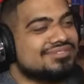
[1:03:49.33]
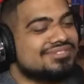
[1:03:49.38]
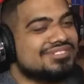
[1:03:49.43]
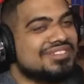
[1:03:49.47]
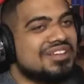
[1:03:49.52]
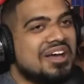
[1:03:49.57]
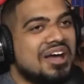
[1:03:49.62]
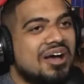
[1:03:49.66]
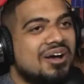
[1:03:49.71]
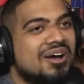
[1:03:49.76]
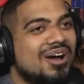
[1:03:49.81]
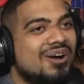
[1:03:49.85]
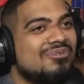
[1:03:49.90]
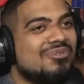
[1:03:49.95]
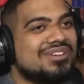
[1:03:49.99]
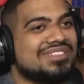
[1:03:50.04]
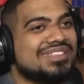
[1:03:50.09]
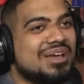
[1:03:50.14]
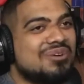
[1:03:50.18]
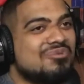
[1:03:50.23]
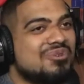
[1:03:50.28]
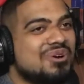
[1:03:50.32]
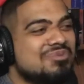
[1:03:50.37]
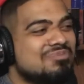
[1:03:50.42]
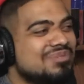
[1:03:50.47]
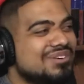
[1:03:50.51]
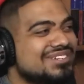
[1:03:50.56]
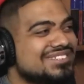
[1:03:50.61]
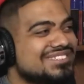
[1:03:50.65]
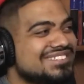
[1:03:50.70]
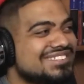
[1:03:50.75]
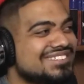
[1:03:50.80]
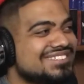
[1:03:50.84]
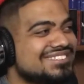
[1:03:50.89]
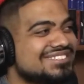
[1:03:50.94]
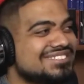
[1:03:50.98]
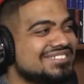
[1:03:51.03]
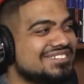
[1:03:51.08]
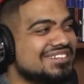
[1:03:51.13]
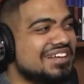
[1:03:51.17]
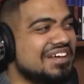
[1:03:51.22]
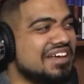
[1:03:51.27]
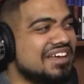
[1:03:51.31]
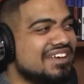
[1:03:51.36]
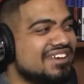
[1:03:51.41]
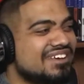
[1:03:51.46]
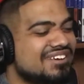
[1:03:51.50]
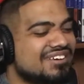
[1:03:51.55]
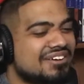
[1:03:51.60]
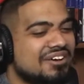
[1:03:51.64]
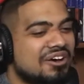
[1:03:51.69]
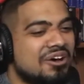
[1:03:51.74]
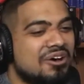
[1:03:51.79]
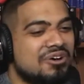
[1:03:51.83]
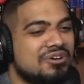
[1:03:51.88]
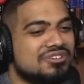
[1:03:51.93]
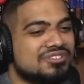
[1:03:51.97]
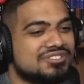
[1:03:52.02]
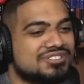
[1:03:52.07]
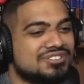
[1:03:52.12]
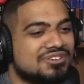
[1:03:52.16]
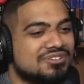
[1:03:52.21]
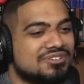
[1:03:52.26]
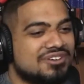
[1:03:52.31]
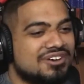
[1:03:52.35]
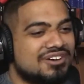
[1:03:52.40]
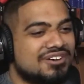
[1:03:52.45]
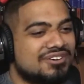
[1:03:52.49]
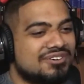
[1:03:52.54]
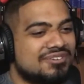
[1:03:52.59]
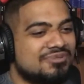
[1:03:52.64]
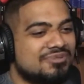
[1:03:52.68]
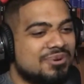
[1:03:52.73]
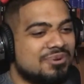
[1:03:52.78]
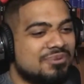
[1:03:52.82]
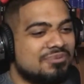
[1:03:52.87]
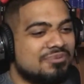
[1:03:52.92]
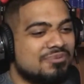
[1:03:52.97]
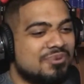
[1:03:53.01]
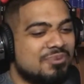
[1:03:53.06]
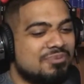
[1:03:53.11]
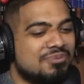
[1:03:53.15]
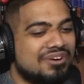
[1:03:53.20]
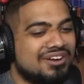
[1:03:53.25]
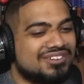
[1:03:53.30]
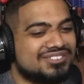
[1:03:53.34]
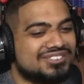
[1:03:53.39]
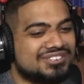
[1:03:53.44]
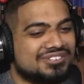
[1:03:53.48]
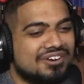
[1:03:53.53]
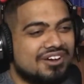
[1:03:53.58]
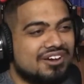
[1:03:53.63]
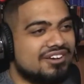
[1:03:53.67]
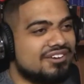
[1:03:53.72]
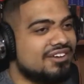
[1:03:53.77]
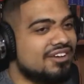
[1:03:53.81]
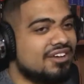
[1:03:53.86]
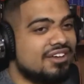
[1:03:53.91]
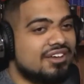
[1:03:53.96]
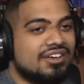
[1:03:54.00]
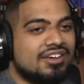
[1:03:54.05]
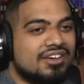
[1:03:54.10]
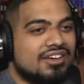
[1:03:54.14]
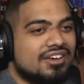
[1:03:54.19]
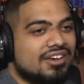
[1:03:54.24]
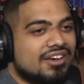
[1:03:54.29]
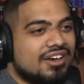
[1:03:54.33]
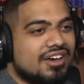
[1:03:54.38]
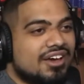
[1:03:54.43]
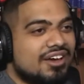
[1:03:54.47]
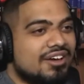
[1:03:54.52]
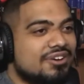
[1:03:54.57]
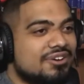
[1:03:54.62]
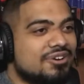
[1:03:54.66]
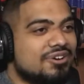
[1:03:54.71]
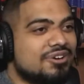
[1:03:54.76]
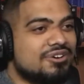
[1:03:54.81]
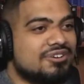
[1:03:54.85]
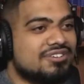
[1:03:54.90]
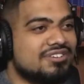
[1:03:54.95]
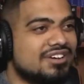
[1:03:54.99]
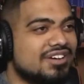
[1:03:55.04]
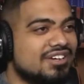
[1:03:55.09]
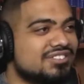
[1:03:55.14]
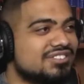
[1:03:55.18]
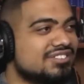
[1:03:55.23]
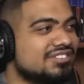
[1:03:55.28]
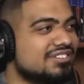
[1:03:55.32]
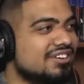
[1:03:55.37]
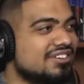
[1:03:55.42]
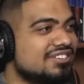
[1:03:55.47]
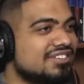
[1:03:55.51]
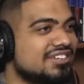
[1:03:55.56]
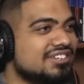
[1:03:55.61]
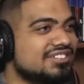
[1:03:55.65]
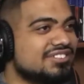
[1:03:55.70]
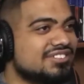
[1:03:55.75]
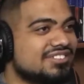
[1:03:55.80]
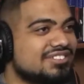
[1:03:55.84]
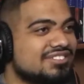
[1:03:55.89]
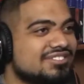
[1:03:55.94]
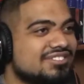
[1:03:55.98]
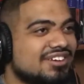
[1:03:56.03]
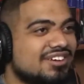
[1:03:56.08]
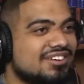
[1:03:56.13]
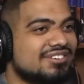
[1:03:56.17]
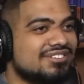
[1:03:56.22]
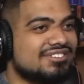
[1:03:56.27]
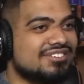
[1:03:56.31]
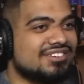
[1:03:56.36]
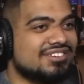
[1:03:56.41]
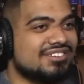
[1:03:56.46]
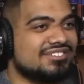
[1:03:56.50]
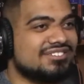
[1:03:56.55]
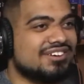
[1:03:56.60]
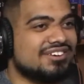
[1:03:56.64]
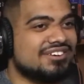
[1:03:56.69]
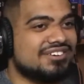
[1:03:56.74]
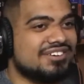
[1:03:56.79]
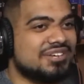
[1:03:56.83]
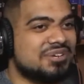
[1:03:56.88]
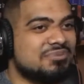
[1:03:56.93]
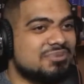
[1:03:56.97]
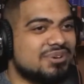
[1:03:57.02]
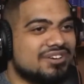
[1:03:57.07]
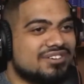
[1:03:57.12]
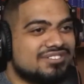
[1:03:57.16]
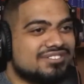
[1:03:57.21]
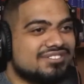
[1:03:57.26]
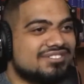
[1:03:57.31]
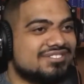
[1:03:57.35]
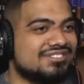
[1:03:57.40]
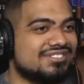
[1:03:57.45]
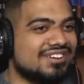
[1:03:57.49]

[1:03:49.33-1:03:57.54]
No, I want that one person to like, oh, so what brought you on? I don't know. I just auditioned. Thought I saw an email.